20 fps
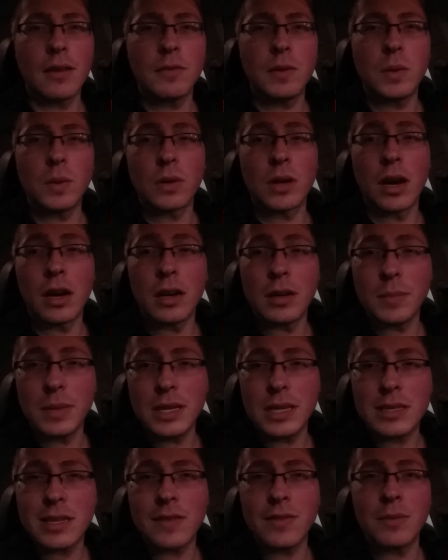fuel
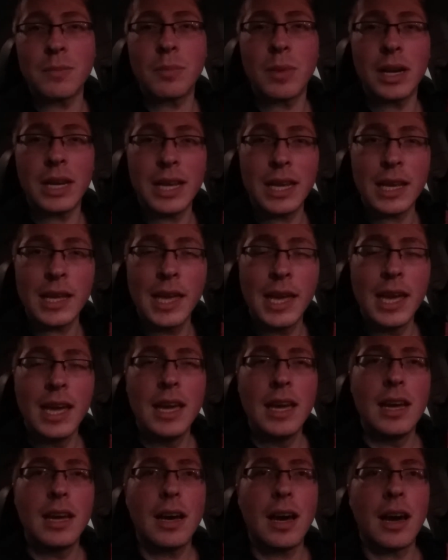economy, saving money.
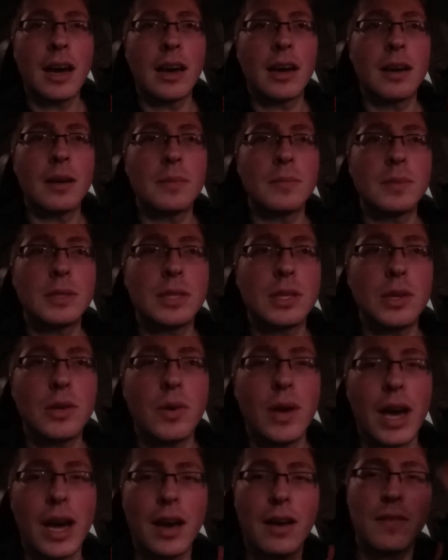So
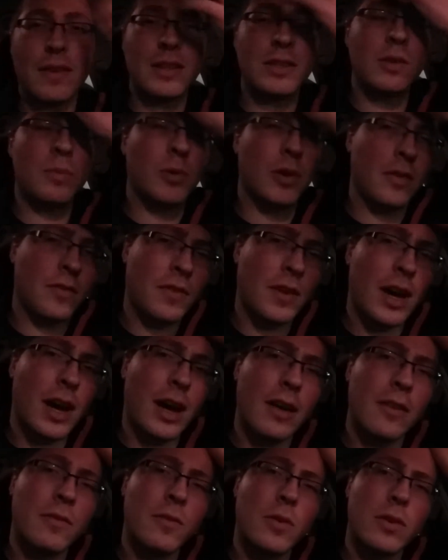you have a
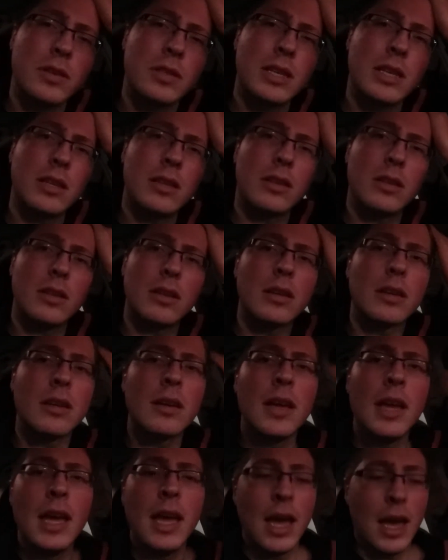2.5 four-cylinder,